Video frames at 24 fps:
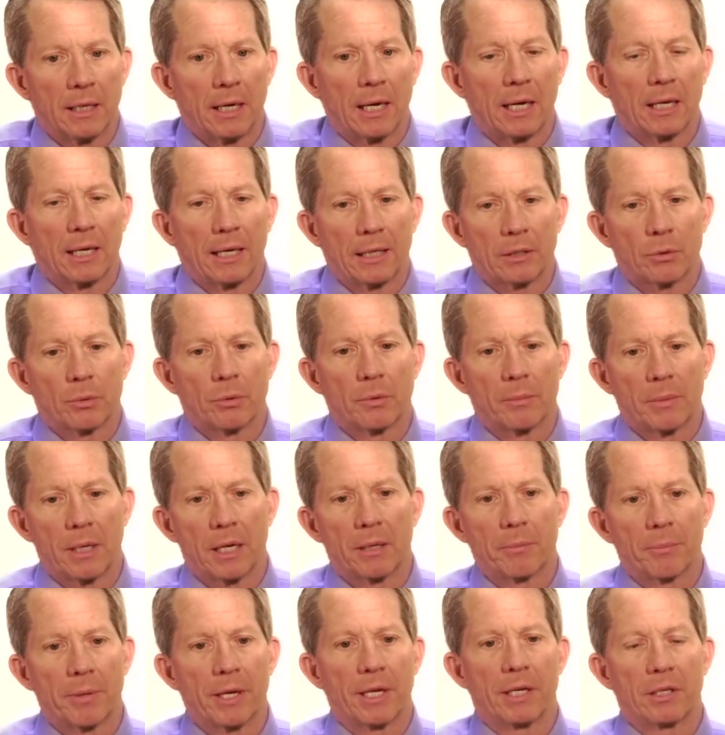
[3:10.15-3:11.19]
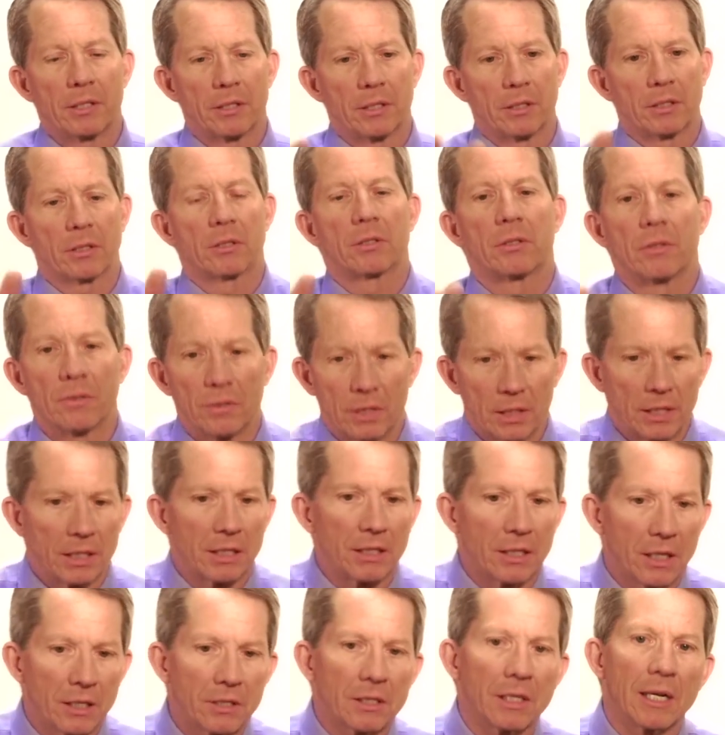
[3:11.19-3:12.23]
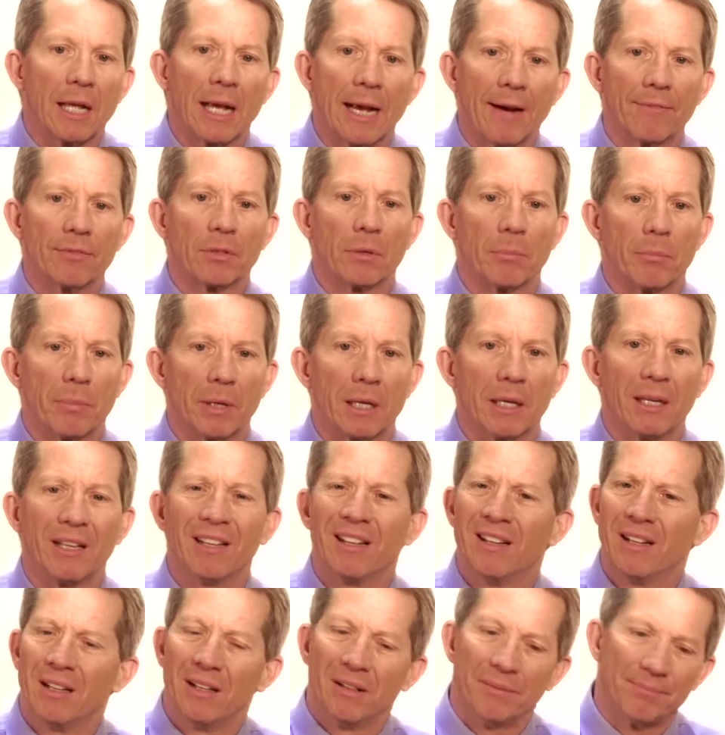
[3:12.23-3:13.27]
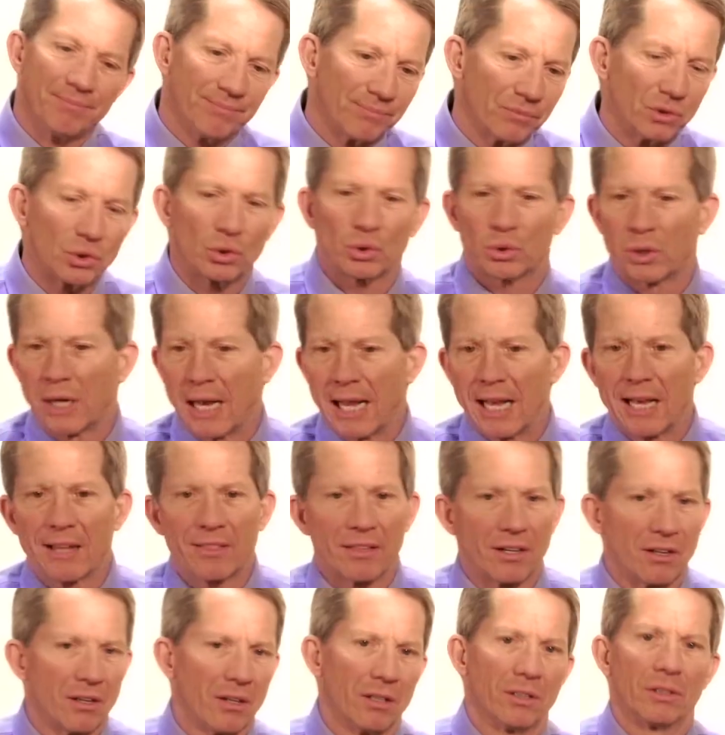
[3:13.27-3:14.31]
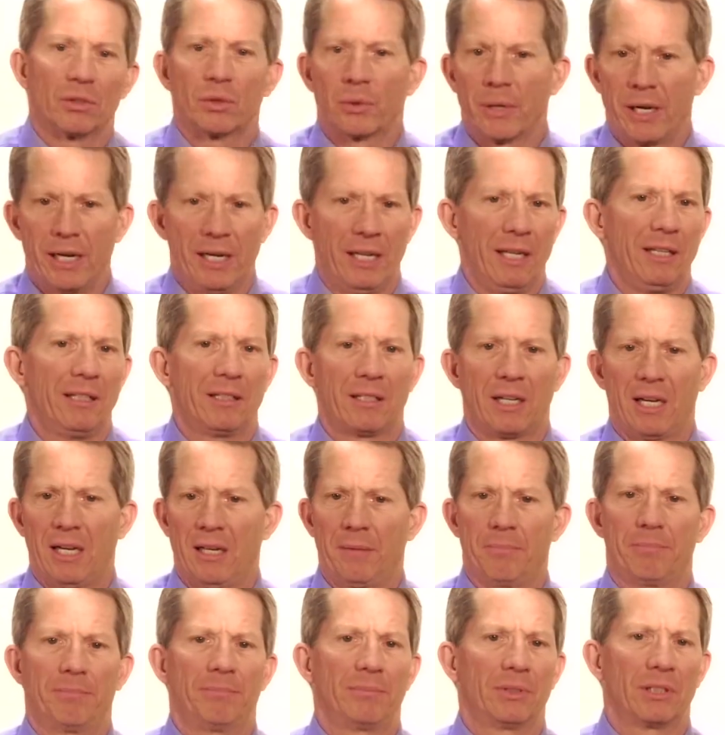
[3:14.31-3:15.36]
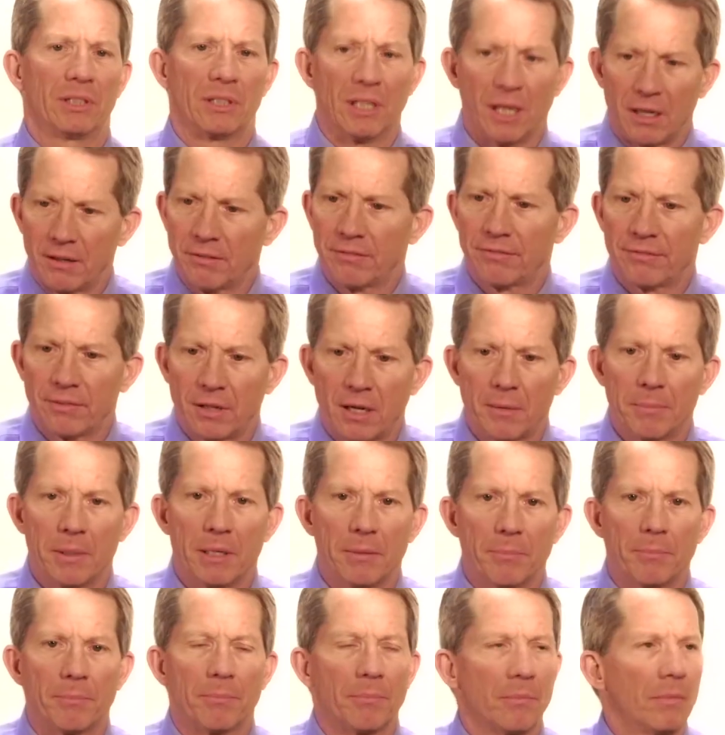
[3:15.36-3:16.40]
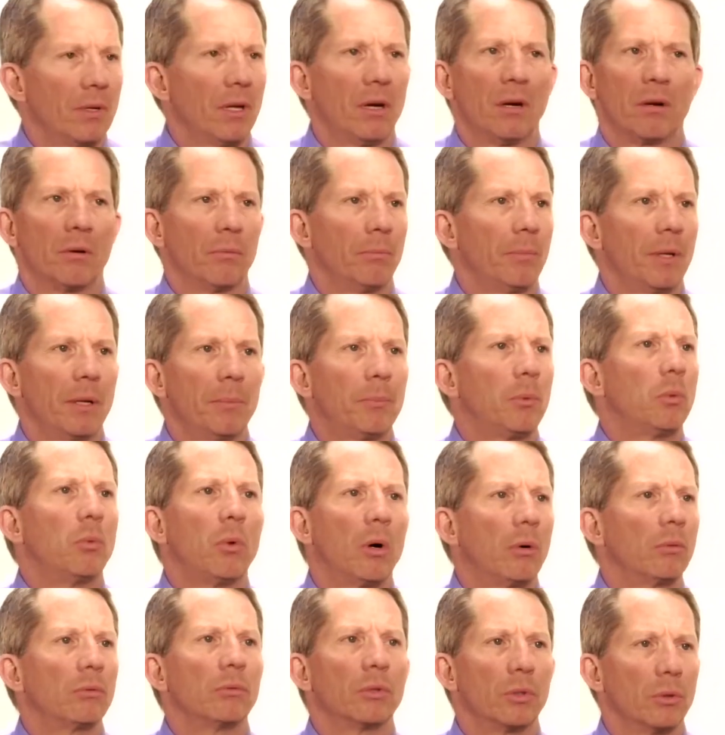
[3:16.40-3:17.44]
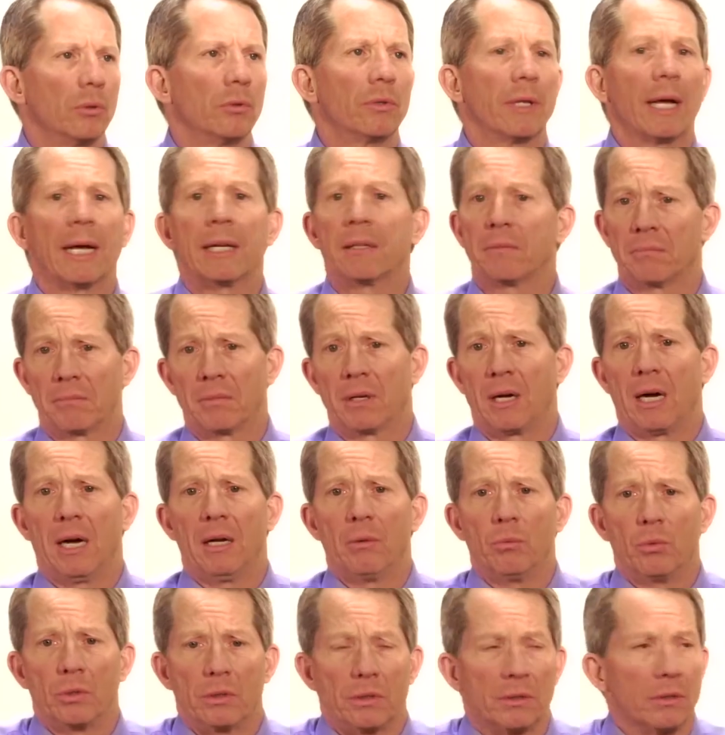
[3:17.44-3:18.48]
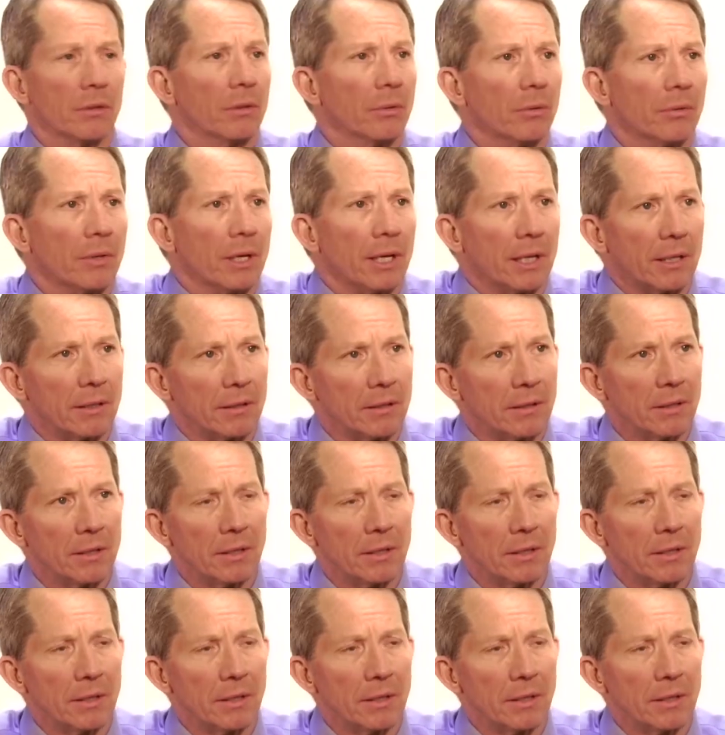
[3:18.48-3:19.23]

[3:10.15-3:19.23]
I like to remind patients that it doesn't have to be triathlon training type stuff. I mean, no, people won't do that. I wouldn't do that.